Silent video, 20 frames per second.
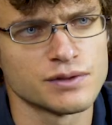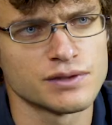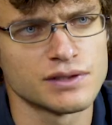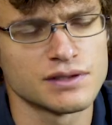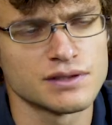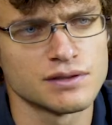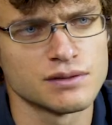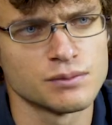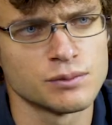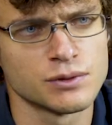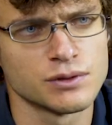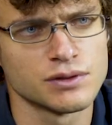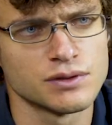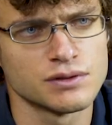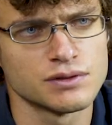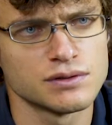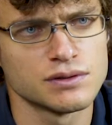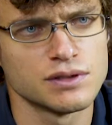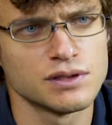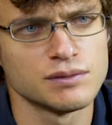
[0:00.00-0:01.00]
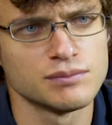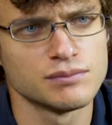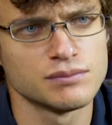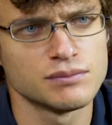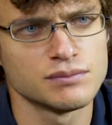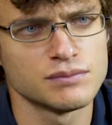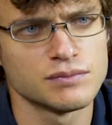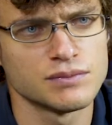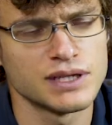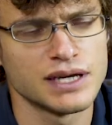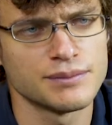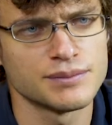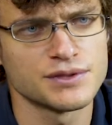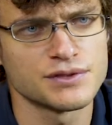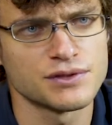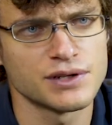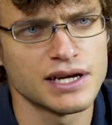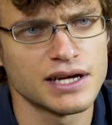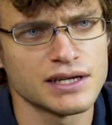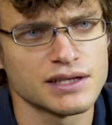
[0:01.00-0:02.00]
the rest of the world, uh,
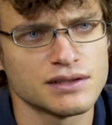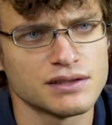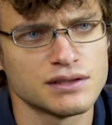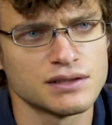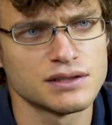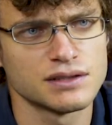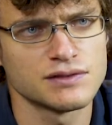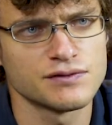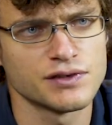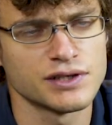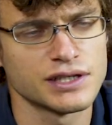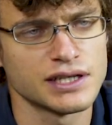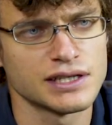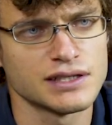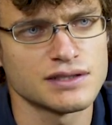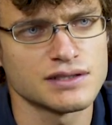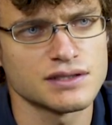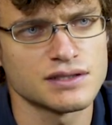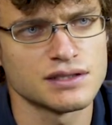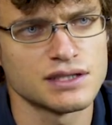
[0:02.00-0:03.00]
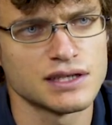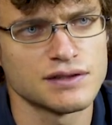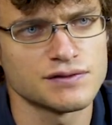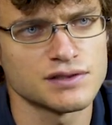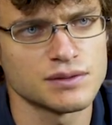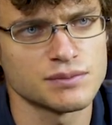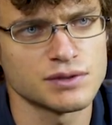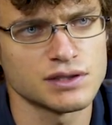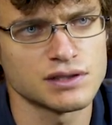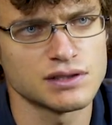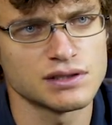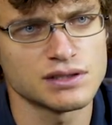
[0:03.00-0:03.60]
abstract, and it's very nice to have something